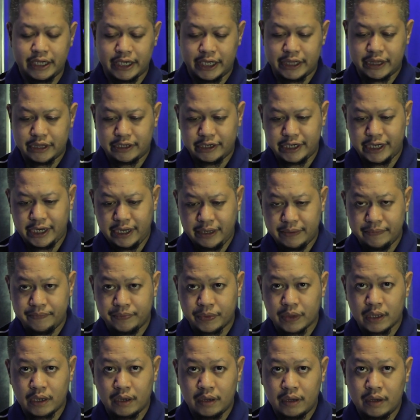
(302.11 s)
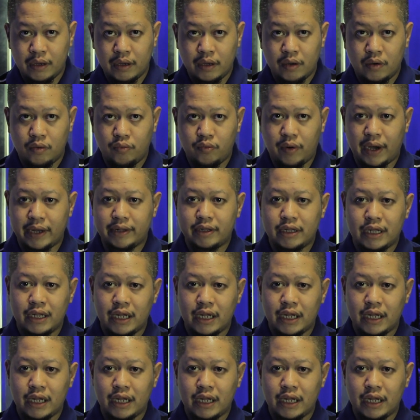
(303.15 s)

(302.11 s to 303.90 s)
country? What